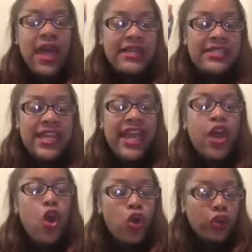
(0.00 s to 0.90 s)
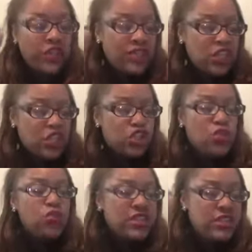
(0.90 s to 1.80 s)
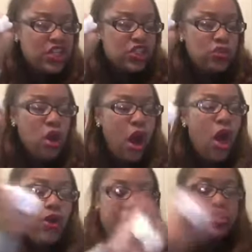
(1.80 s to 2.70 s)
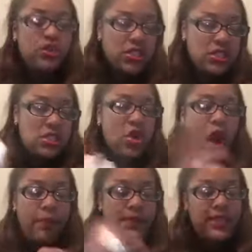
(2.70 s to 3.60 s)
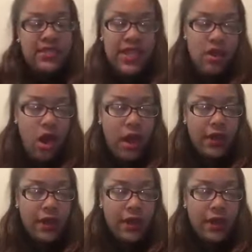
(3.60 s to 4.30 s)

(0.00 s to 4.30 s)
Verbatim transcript: and saying, "Is this you? Is this you, God? Okay, so this is God, but this ain't God.